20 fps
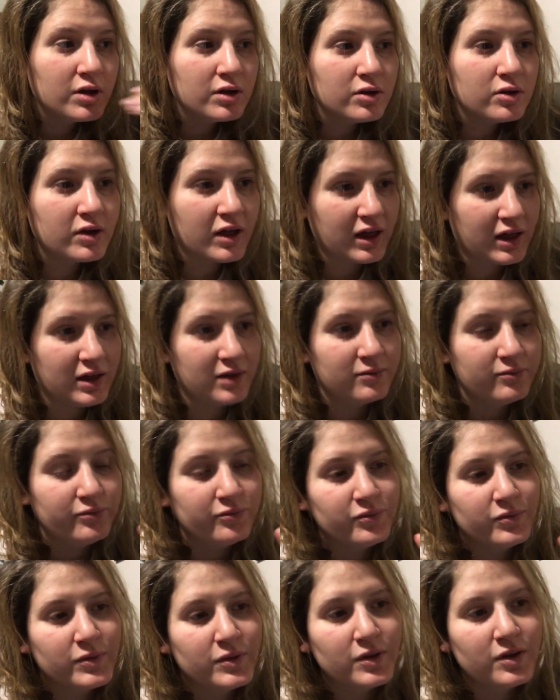okay,
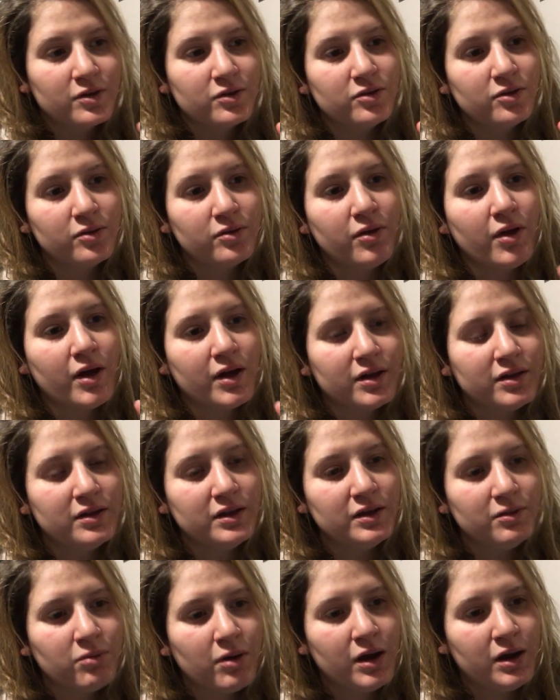so
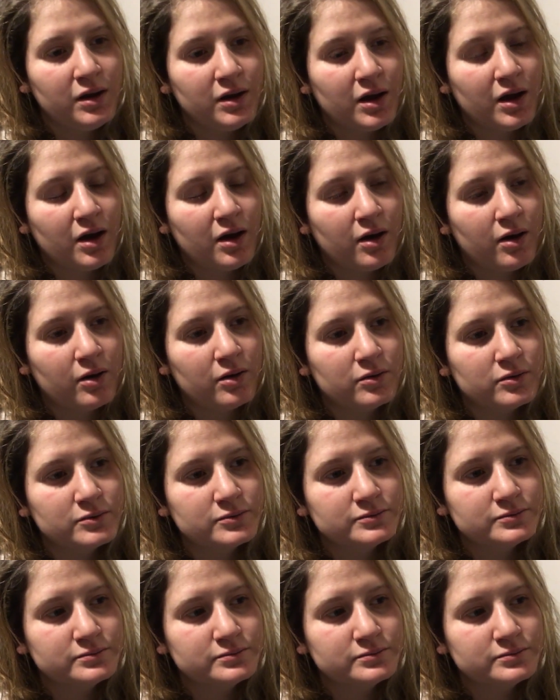luckily right now